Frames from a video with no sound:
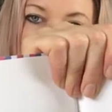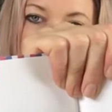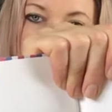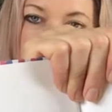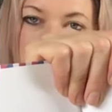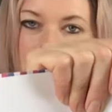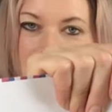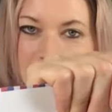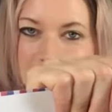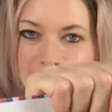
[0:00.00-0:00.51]

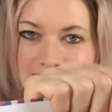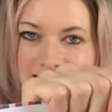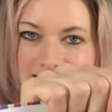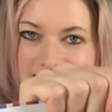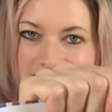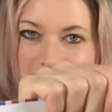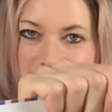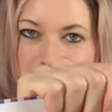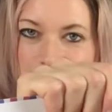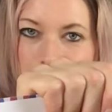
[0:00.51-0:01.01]
sat at the
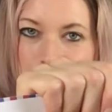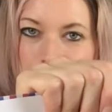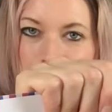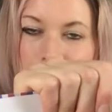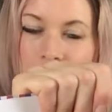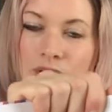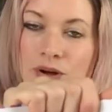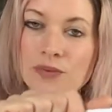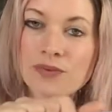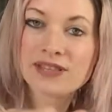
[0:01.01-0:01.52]
table
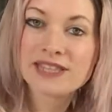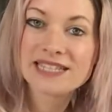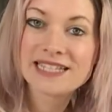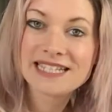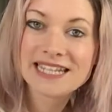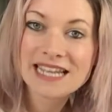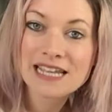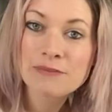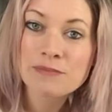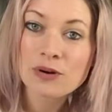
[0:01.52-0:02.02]
with a
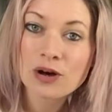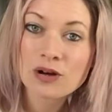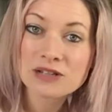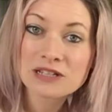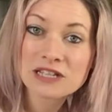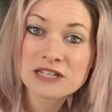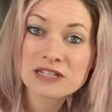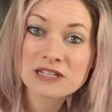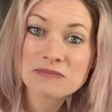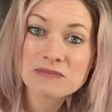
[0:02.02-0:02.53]
teapot
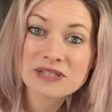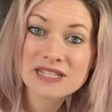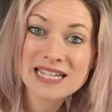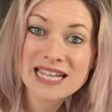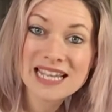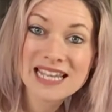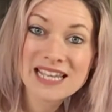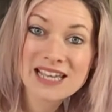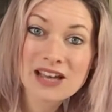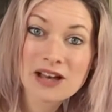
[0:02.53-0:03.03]
and some
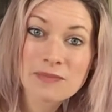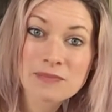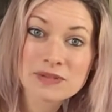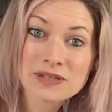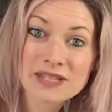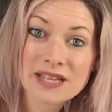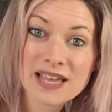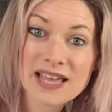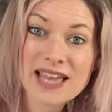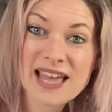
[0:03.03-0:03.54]

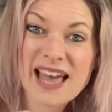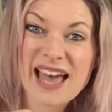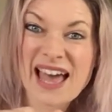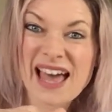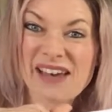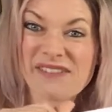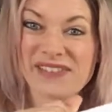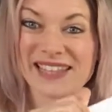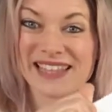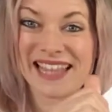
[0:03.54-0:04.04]
teacups,
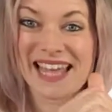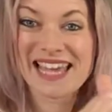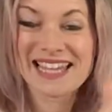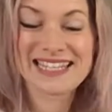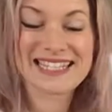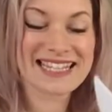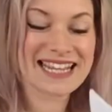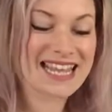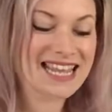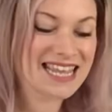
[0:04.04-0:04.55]
having their
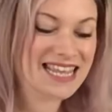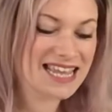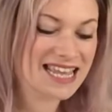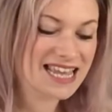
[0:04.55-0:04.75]
tea.